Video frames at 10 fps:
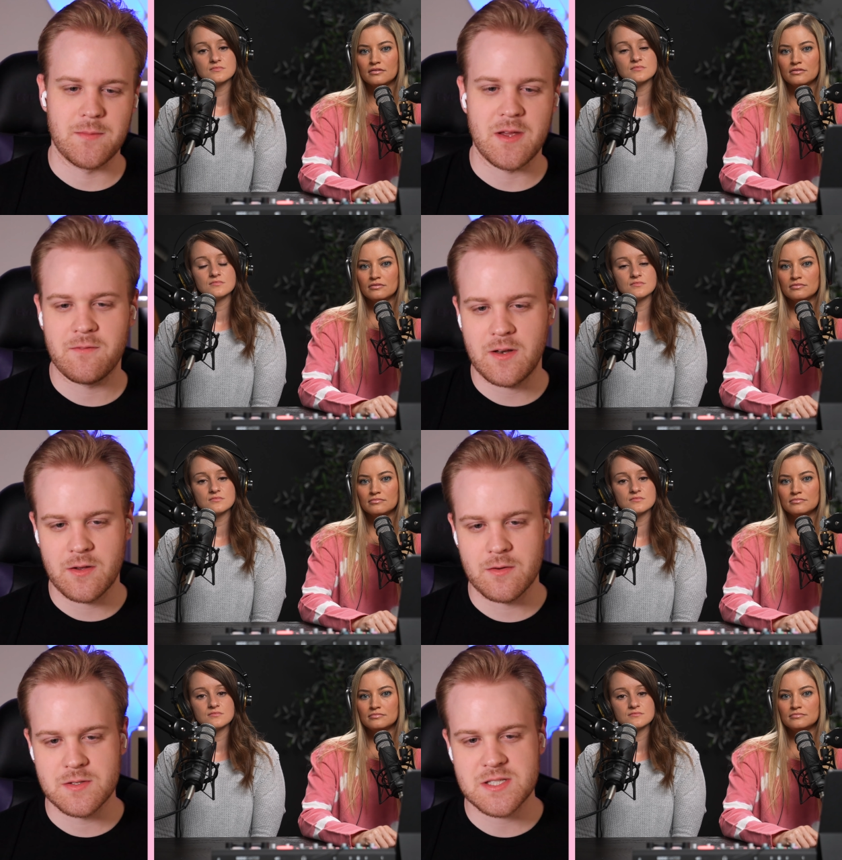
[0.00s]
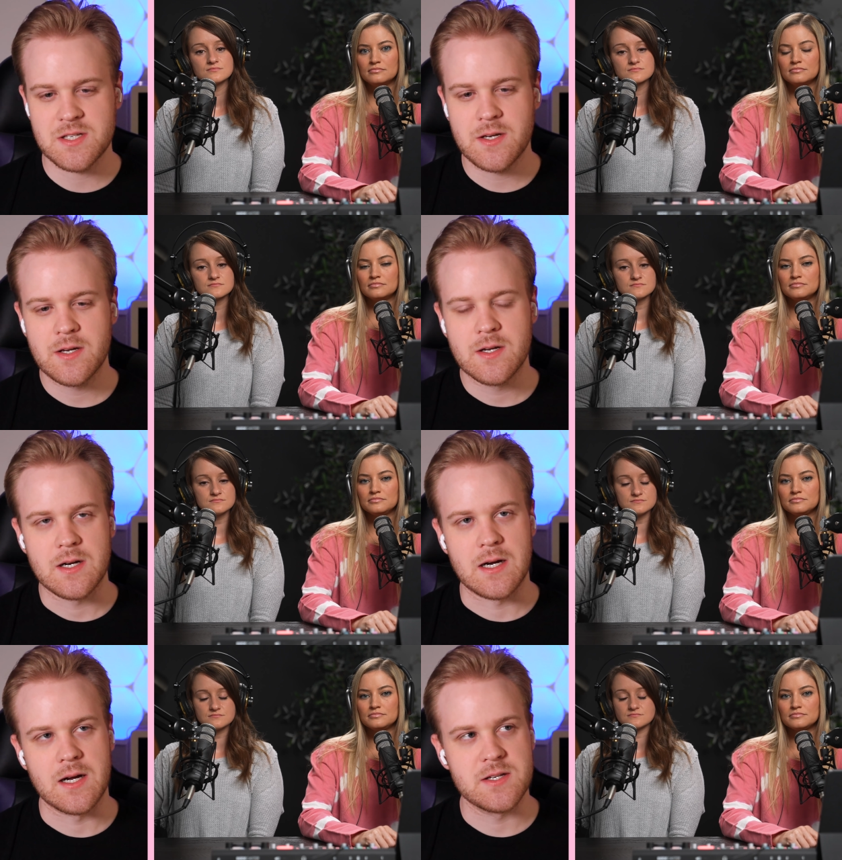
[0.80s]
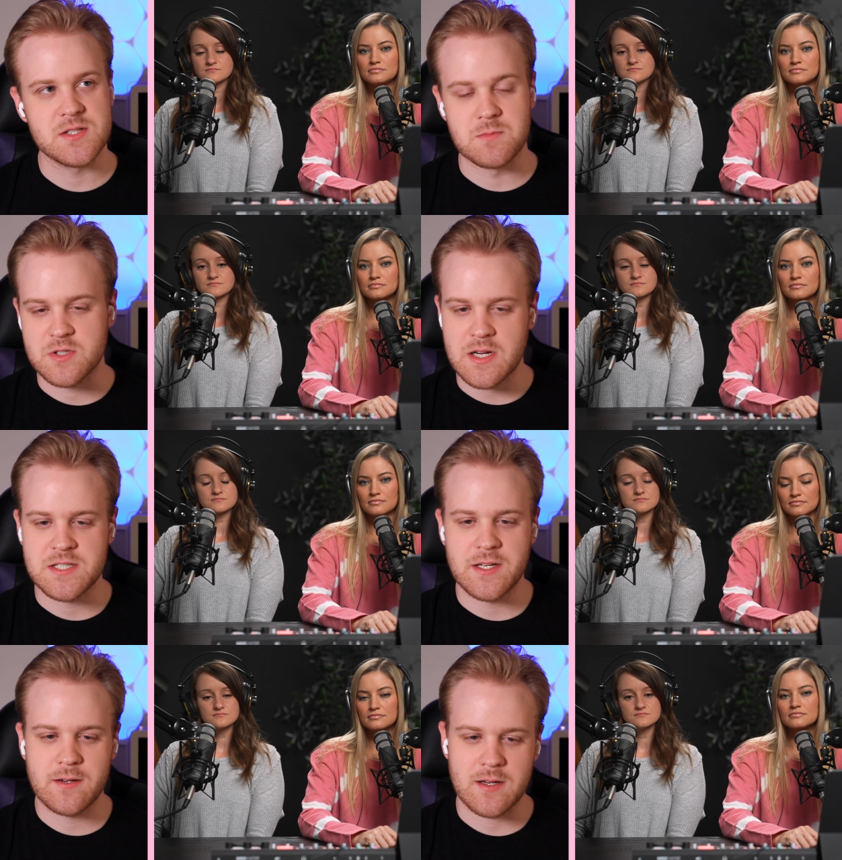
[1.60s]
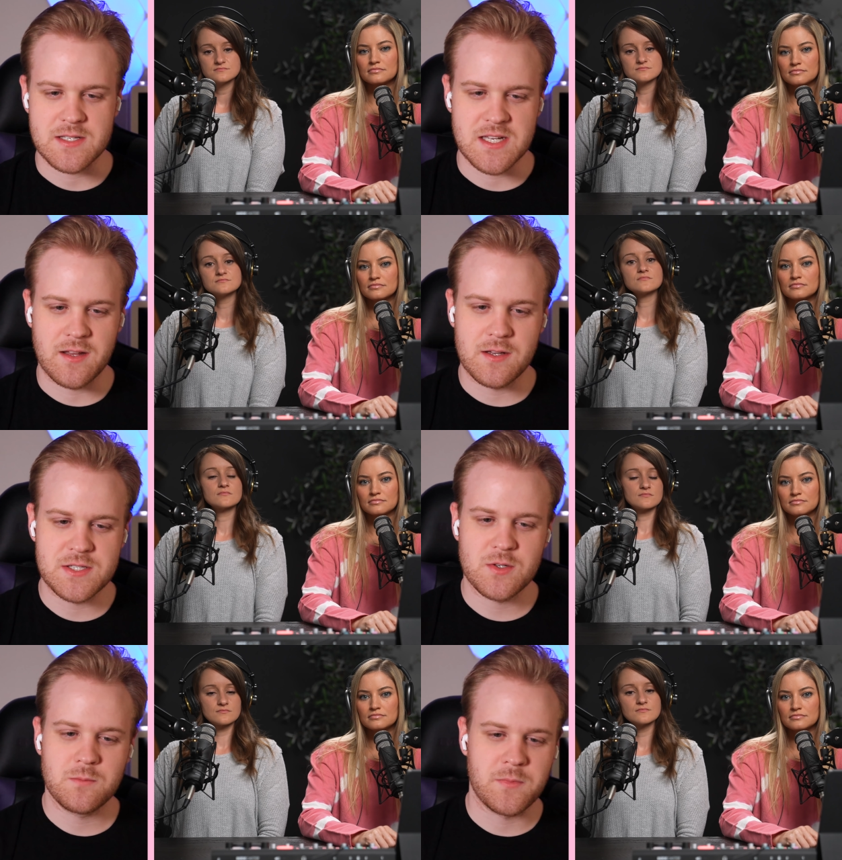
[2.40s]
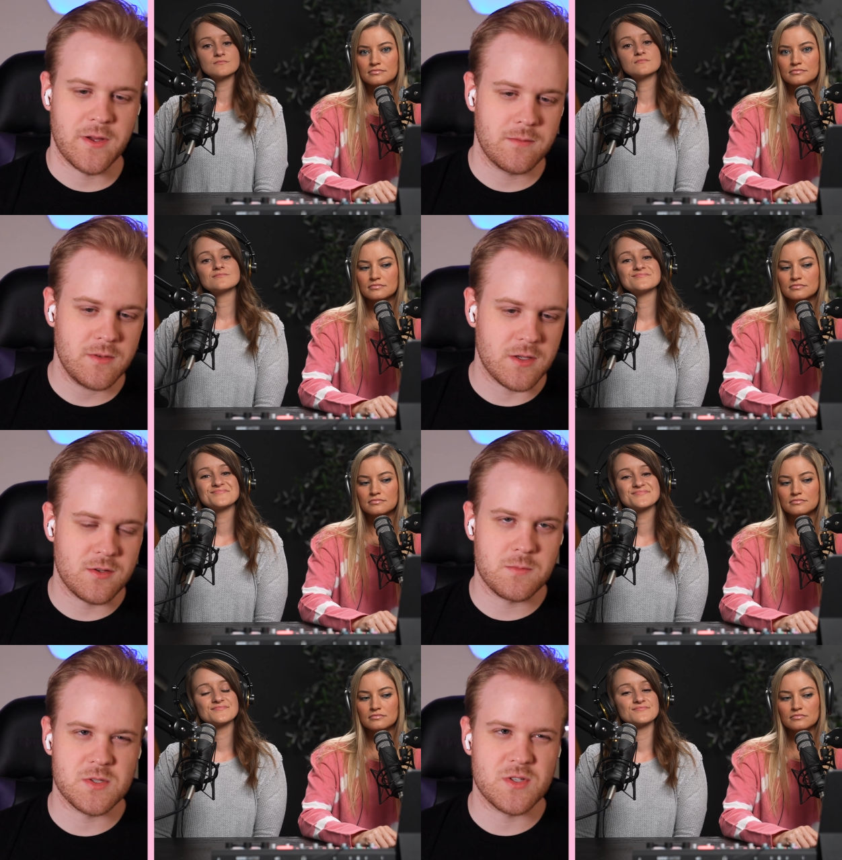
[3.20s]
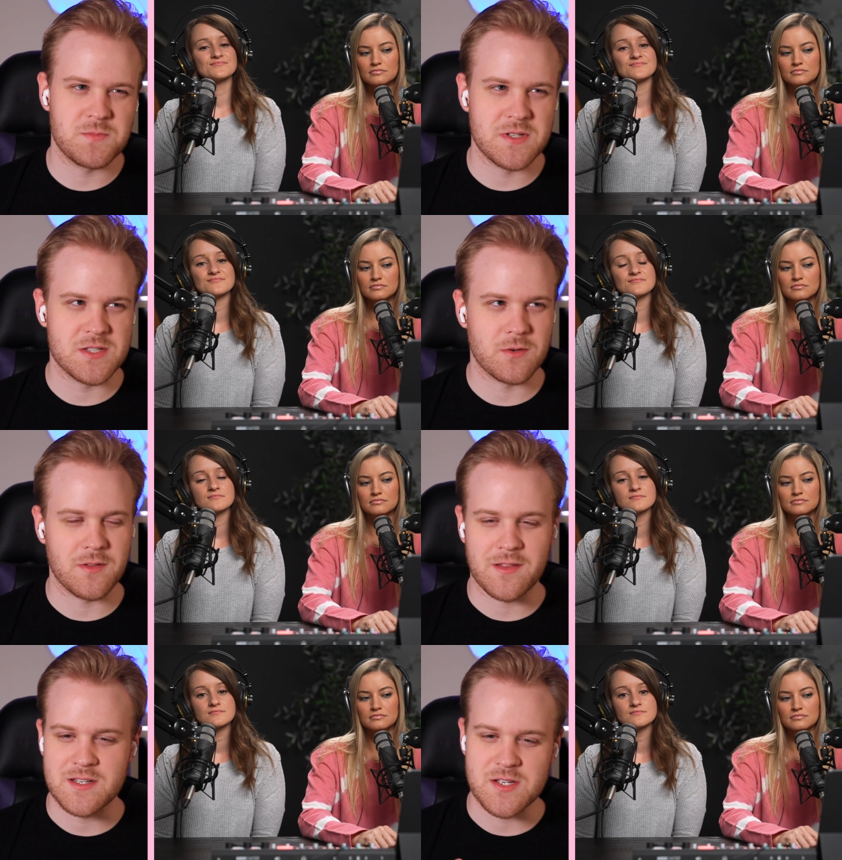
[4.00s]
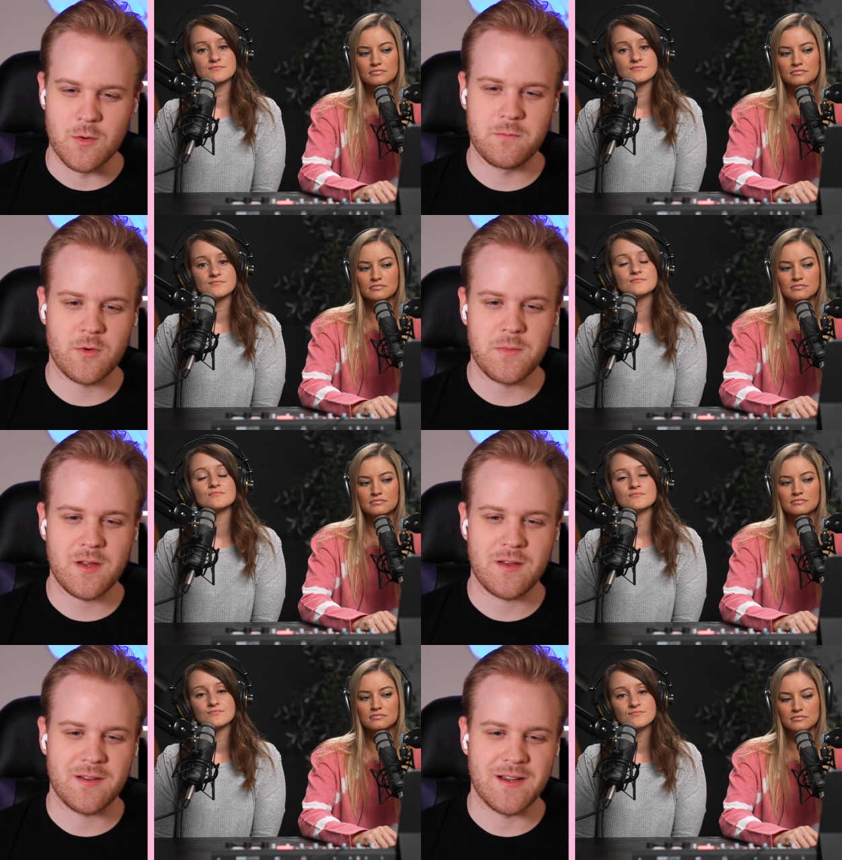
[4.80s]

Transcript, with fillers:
Speaker 1: I make videos, uh, I uh, do some directing outside of YouTube, but YouTube's always been sort of like this home for me.